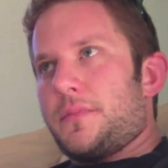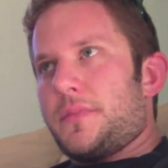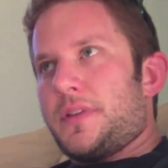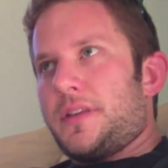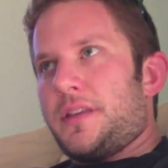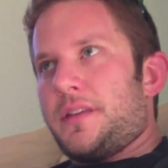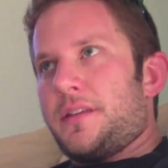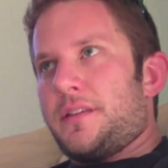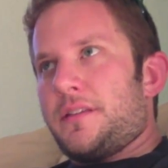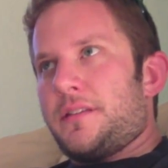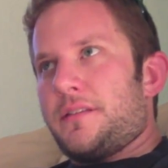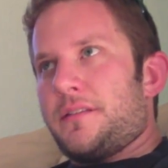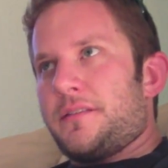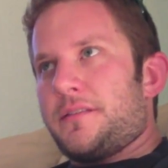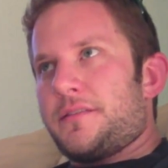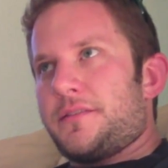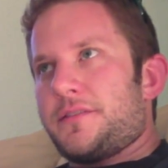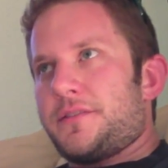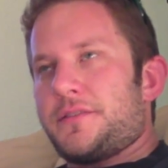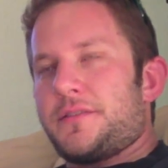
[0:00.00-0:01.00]

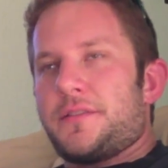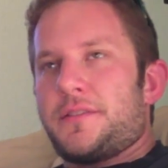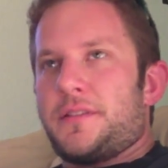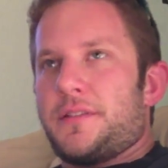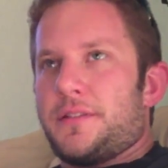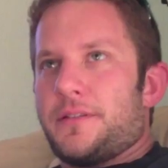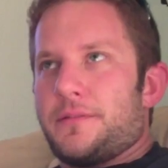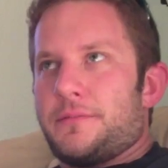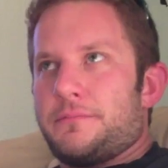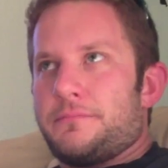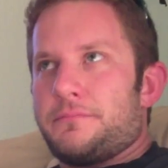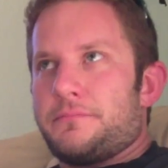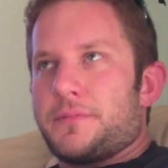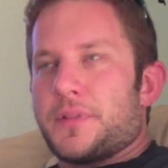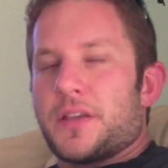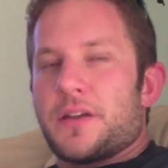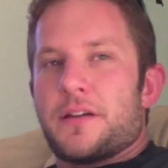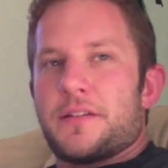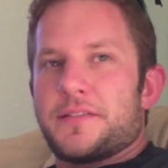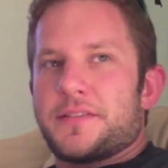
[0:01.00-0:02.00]
is just the
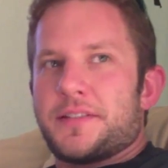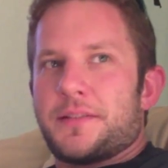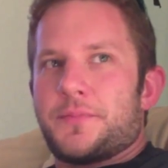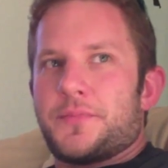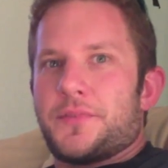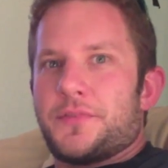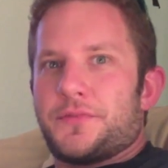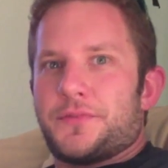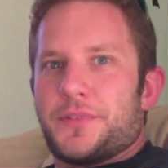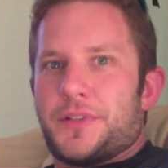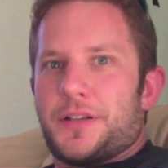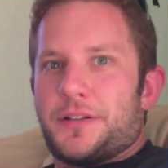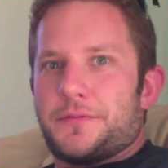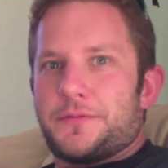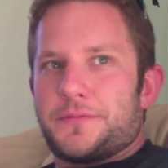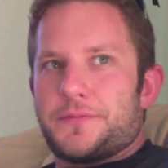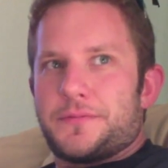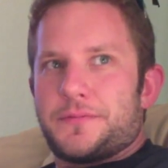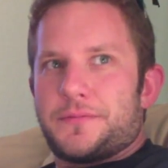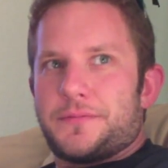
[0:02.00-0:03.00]
concept of love.
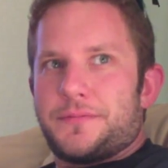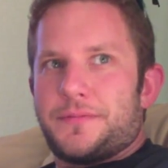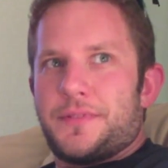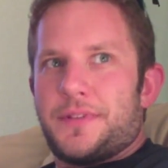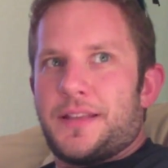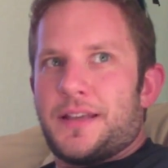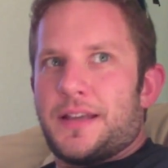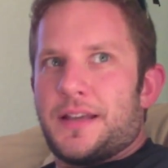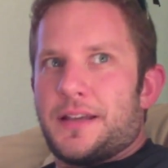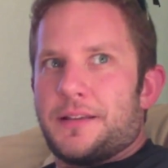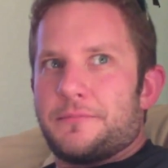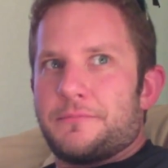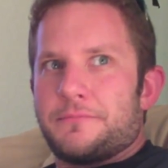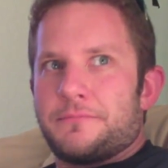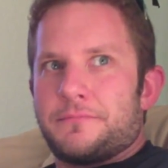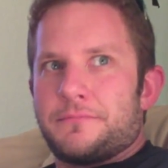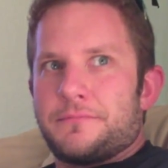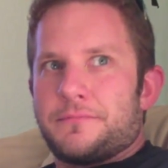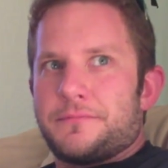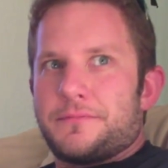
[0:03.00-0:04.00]
That
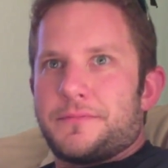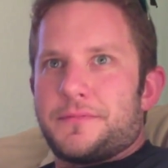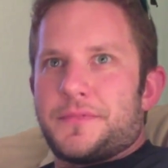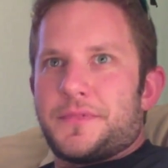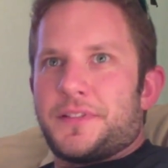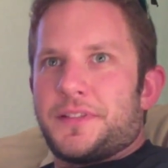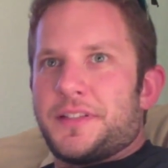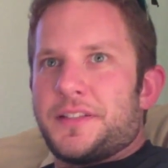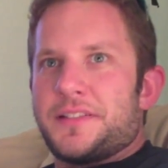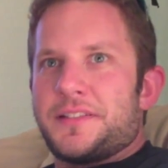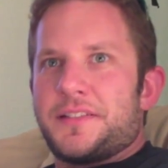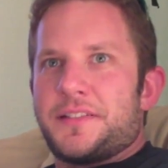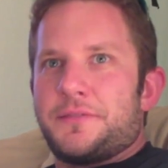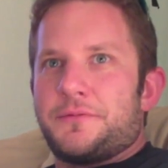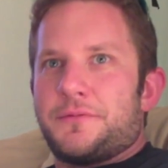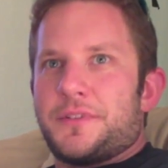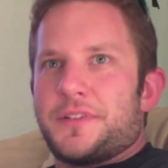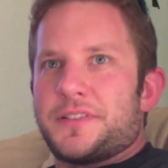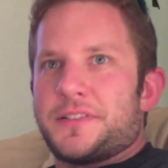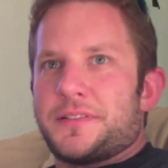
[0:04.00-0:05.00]
Lindsay
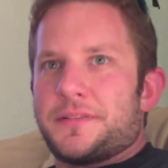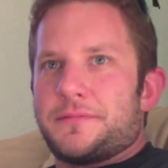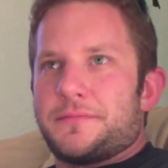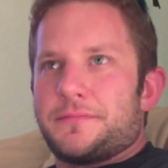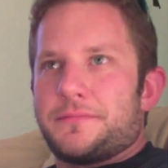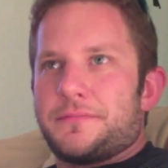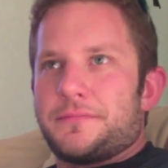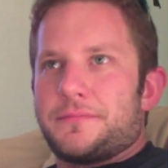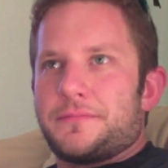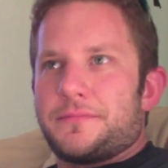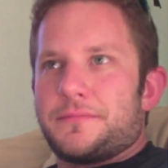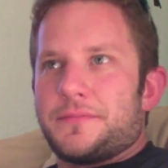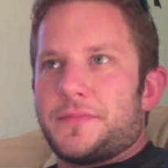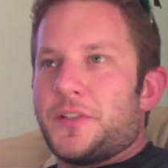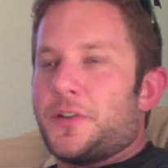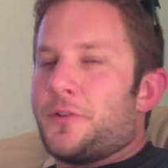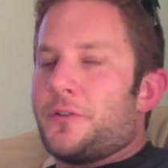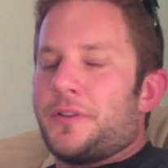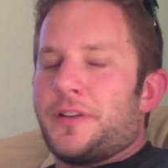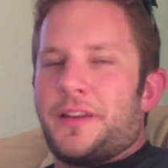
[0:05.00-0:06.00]
wasn't
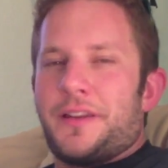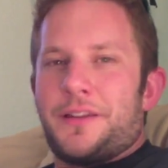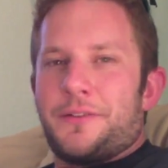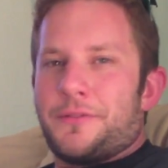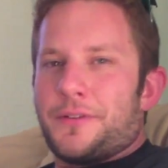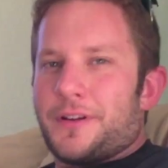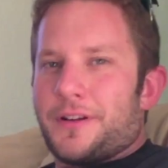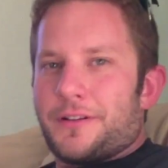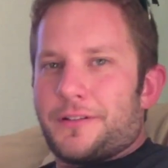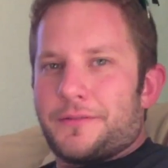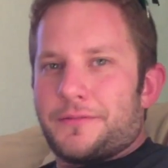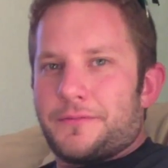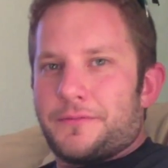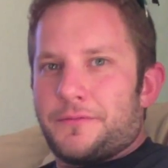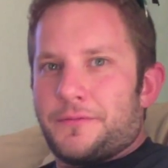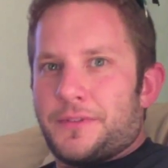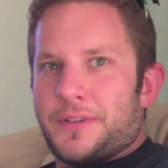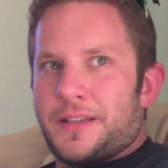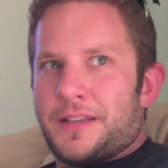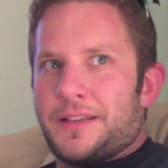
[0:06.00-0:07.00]
going anywhere
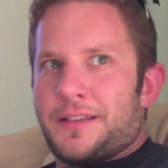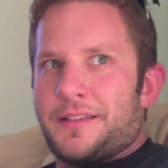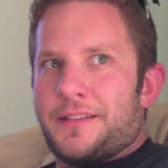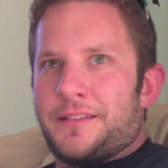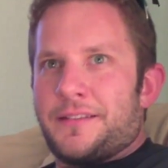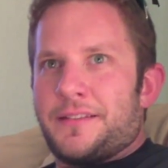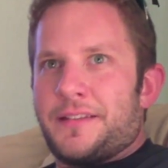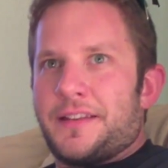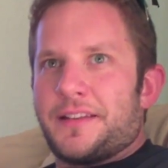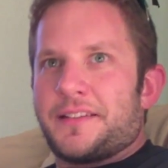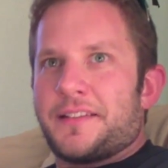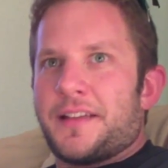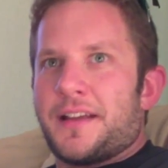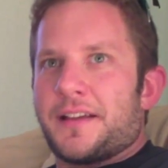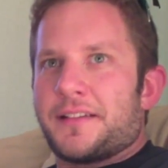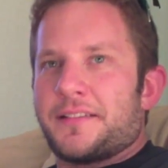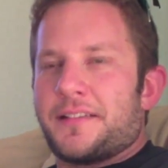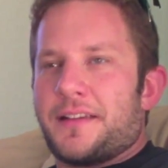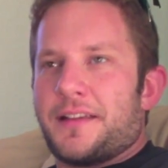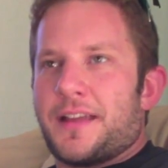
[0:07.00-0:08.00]
when Nick's
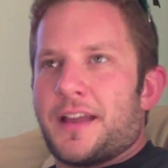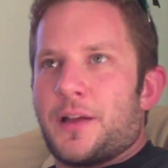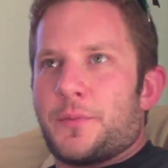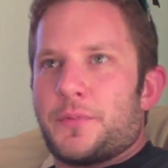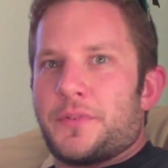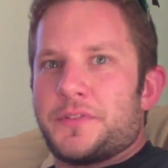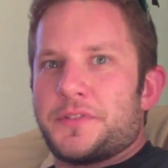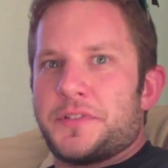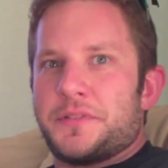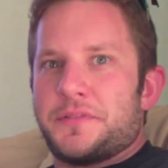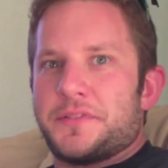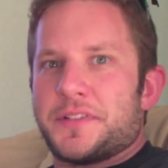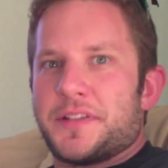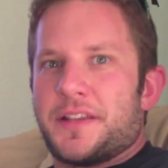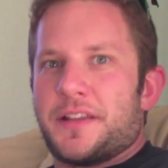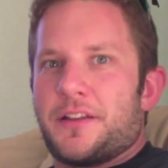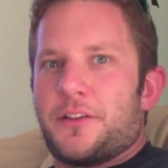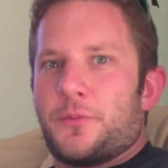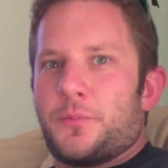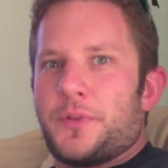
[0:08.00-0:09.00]
accident happened. She was going
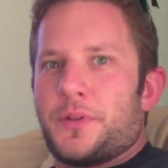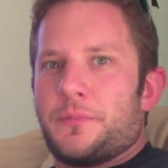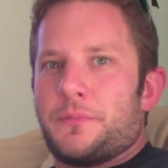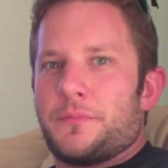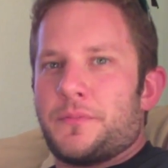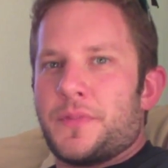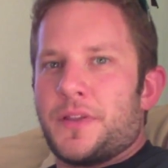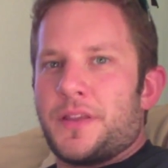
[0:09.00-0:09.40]
to help him